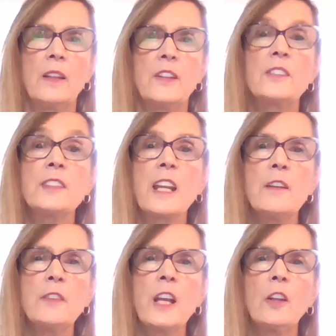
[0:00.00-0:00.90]
The state
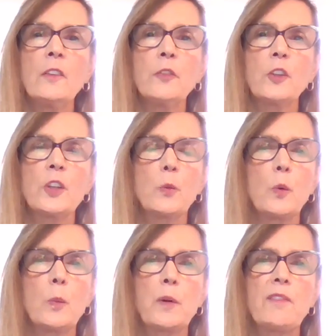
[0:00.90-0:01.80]
of California
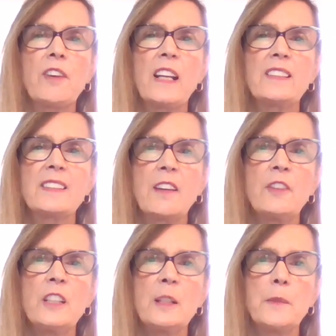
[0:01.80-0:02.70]
will provide
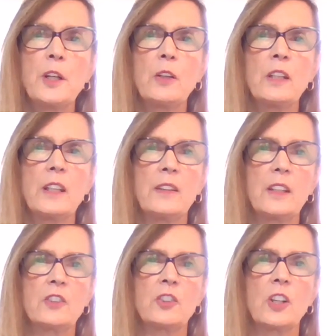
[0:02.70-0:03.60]
$70 million
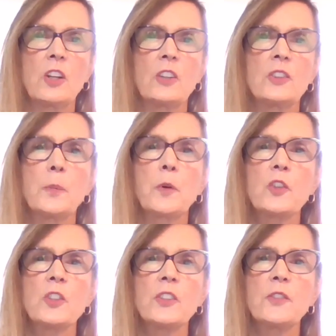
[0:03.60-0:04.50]
this year to
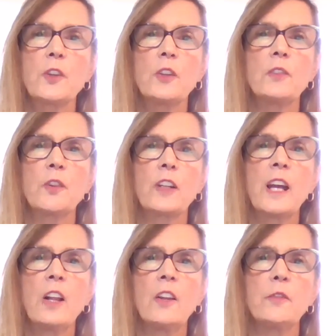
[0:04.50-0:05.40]
purchase food for
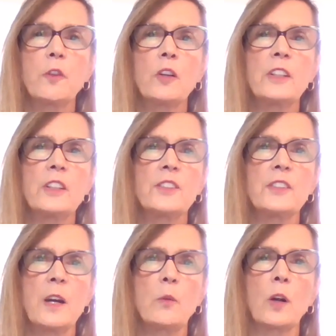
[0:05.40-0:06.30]
California's
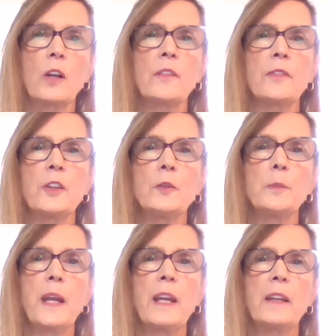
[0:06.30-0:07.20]
network of food
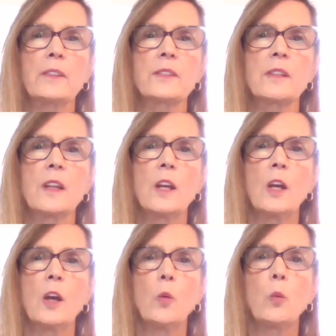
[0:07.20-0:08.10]
banks.
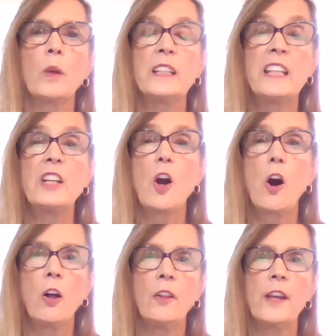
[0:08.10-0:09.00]
We need
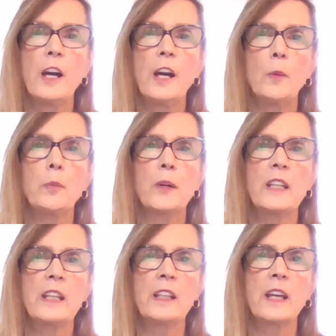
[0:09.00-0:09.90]
all the help we
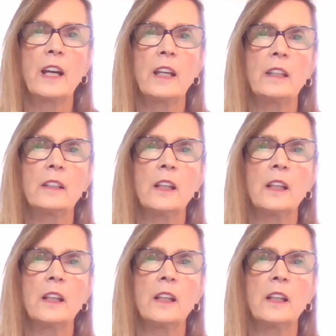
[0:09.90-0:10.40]
can get.